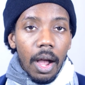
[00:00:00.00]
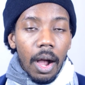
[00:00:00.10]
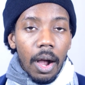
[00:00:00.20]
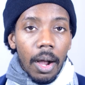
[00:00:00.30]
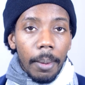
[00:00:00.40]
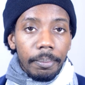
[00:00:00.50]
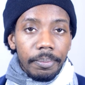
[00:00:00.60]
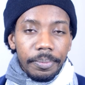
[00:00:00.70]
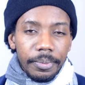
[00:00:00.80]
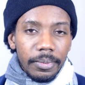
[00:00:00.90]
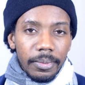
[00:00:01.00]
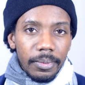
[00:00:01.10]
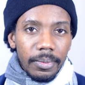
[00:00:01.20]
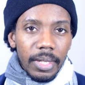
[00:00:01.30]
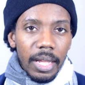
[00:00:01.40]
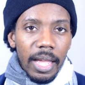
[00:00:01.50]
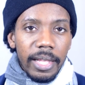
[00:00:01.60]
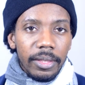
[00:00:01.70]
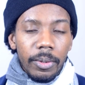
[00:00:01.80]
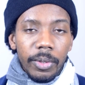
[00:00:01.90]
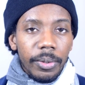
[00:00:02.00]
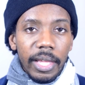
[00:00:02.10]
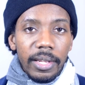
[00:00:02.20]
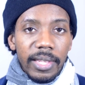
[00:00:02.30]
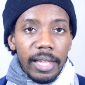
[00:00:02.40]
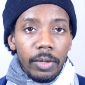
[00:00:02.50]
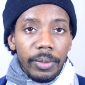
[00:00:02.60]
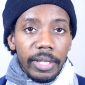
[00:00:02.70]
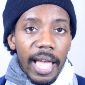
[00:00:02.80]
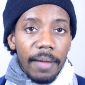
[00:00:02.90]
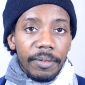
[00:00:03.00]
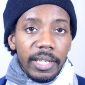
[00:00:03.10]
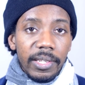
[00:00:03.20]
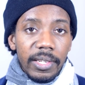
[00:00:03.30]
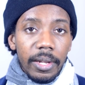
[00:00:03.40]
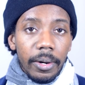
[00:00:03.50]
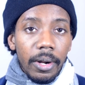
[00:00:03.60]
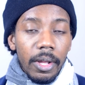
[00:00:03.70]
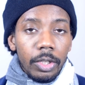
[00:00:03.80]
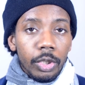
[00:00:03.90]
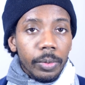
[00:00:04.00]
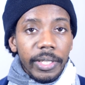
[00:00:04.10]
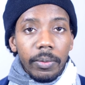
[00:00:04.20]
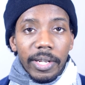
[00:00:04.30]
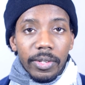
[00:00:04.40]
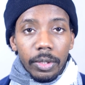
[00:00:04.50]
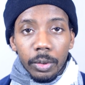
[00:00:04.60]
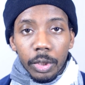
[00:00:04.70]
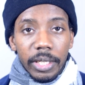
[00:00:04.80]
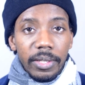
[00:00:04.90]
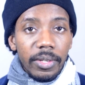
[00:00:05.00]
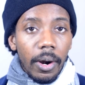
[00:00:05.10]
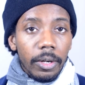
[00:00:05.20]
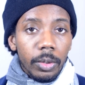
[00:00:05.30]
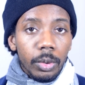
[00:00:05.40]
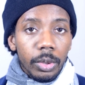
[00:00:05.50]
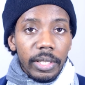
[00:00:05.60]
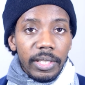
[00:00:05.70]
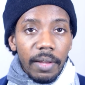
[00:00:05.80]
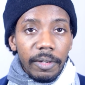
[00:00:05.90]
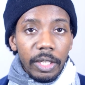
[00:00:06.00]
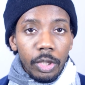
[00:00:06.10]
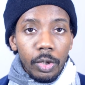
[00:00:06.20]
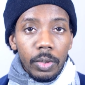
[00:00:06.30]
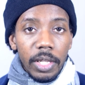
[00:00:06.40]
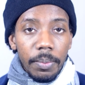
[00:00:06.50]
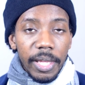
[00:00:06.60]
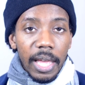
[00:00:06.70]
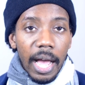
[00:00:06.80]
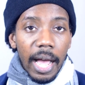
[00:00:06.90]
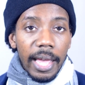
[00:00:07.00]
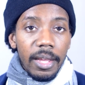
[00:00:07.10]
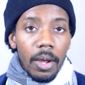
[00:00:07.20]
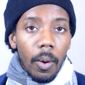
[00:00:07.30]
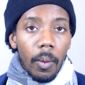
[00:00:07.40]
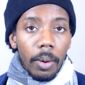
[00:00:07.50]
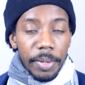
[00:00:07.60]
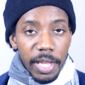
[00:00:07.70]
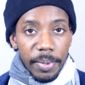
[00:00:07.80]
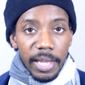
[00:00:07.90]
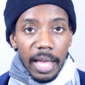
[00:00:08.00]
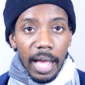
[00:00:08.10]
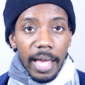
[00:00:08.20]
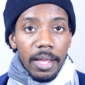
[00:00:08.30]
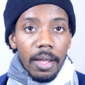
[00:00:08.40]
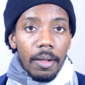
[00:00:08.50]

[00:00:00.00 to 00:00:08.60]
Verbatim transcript: Um, and those are things that you really have to consider. Screen resolutions are usually 72 DPI or PPI.